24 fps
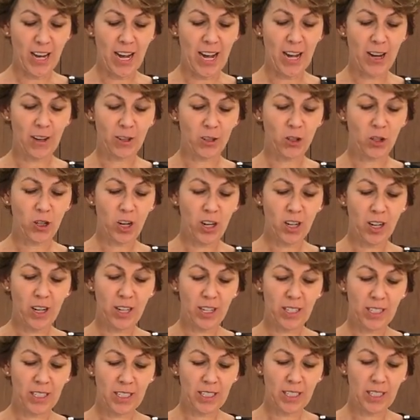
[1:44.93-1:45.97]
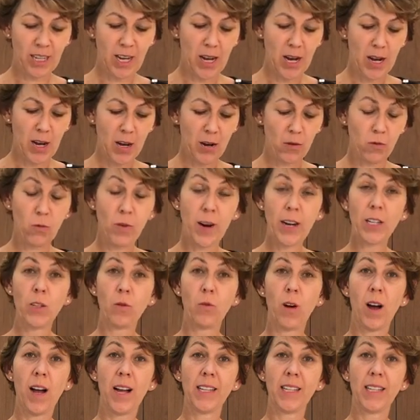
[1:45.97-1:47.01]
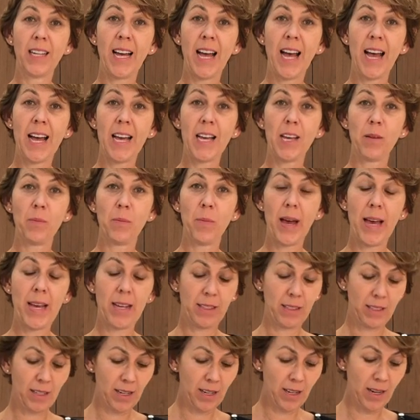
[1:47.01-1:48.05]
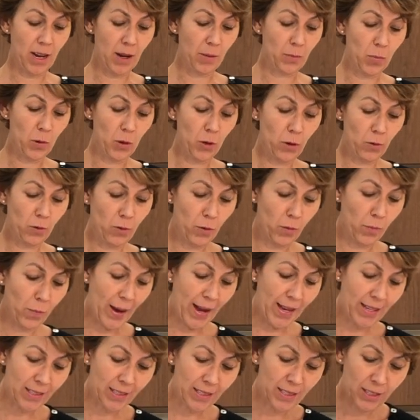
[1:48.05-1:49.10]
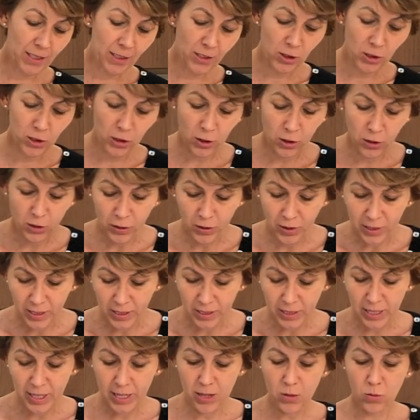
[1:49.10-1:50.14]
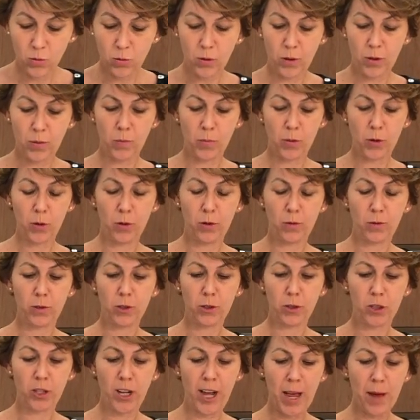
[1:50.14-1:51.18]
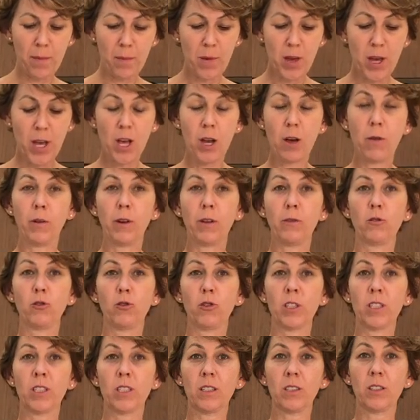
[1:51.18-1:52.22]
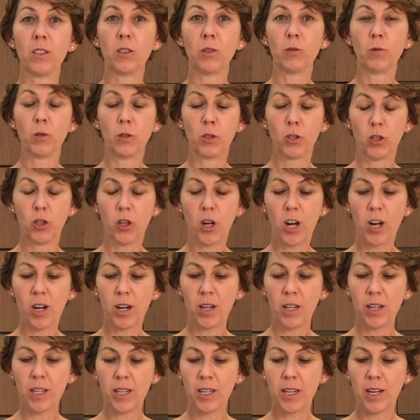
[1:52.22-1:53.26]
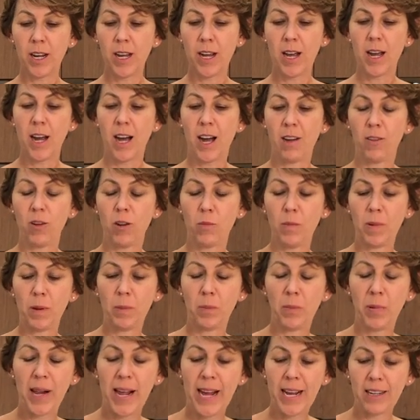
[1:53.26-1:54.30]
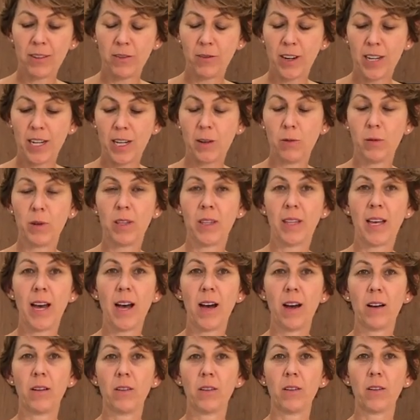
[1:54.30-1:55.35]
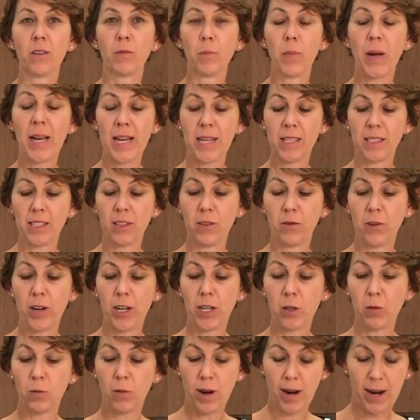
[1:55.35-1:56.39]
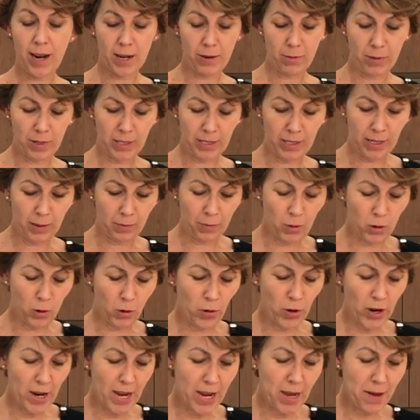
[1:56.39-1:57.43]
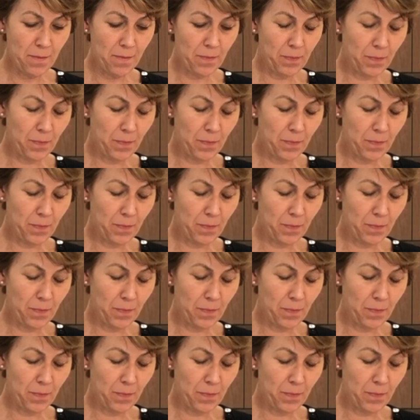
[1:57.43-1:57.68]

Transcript: Our chocolate red wine cake baked in a beautiful bundt tin, so you can see all the beautiful shape. We've drizzled it with chocolate. I've got my plate ready with our pears in red wine and some cream.